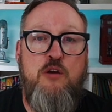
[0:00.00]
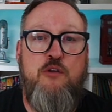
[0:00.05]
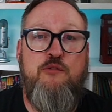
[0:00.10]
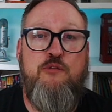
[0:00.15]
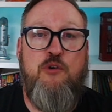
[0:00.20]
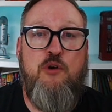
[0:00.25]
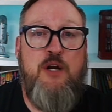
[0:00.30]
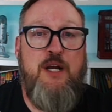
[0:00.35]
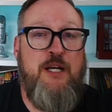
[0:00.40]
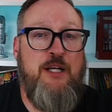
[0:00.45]

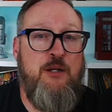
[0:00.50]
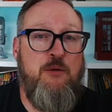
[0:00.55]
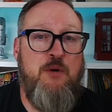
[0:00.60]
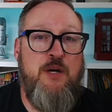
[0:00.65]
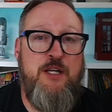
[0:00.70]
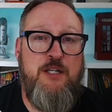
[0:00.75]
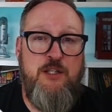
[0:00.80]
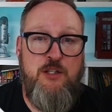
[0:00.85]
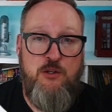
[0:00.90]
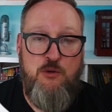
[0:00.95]
for any
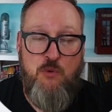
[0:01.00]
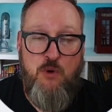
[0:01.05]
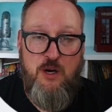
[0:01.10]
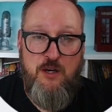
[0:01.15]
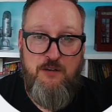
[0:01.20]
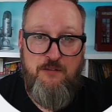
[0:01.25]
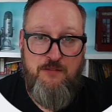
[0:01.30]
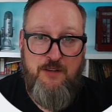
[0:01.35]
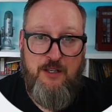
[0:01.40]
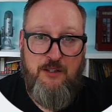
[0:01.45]
way that you
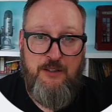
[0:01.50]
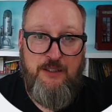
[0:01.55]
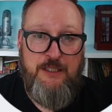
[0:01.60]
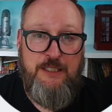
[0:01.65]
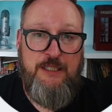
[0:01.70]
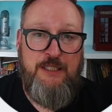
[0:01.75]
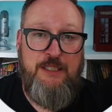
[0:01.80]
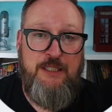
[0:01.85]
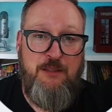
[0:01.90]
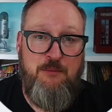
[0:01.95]
want to
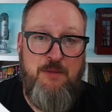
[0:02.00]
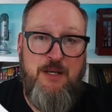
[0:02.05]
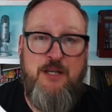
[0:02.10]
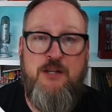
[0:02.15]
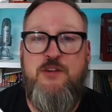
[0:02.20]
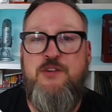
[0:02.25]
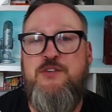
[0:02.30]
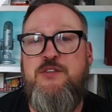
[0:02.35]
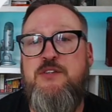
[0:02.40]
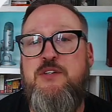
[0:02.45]
validate
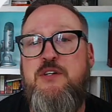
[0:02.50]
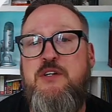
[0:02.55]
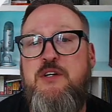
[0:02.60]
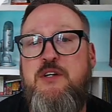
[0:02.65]
emails.